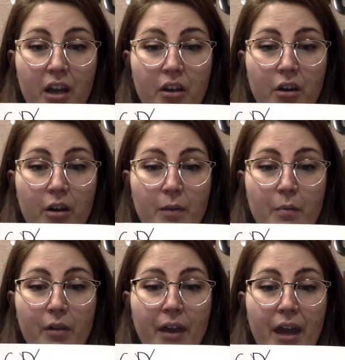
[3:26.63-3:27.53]
you're going to be
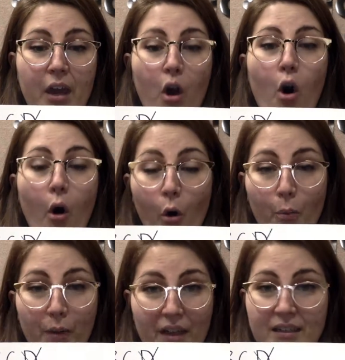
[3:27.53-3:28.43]
playing
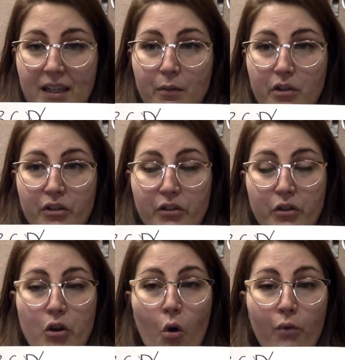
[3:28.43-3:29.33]
open D, which is
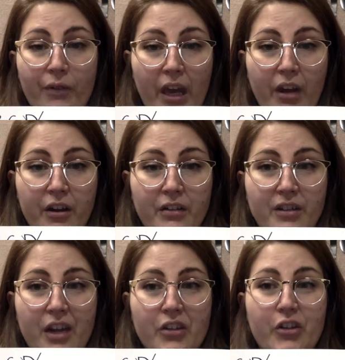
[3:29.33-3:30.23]
no
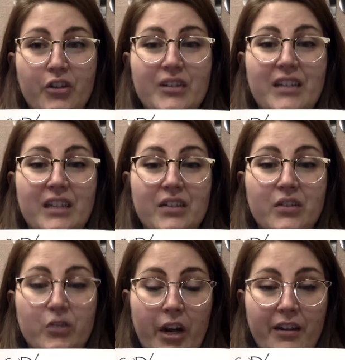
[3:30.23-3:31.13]
fingers on your D
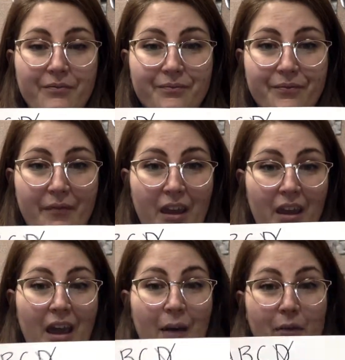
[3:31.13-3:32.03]
string.
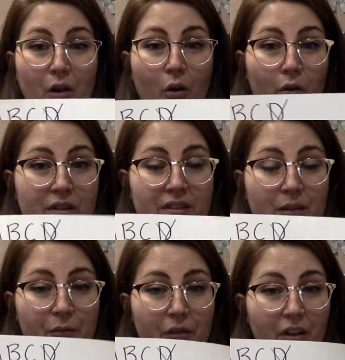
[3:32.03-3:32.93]
I'm going to hold this
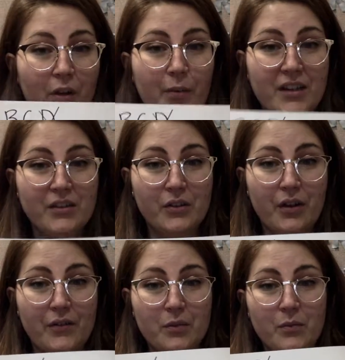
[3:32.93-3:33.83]
up for a little bit so
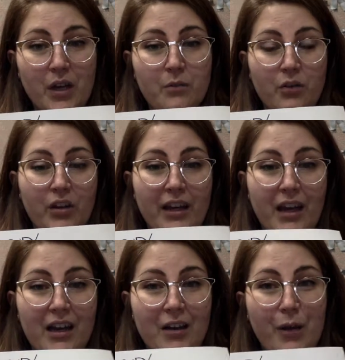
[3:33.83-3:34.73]
you have some time to look
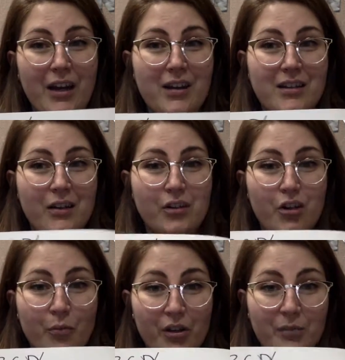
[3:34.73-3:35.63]
at it, write it down in
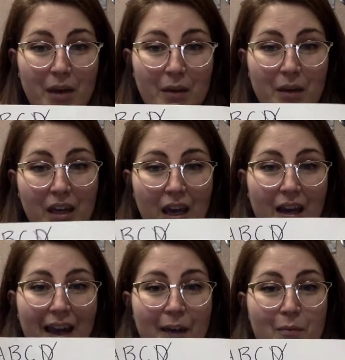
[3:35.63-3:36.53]
your book maybe,
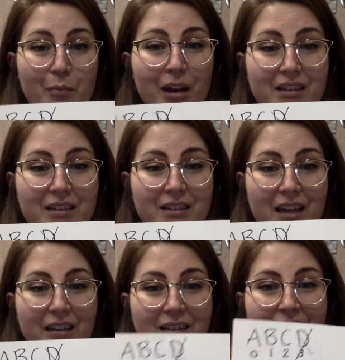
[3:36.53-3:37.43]
and happy
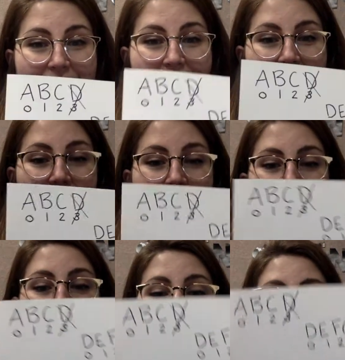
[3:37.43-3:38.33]
practicing. See you later.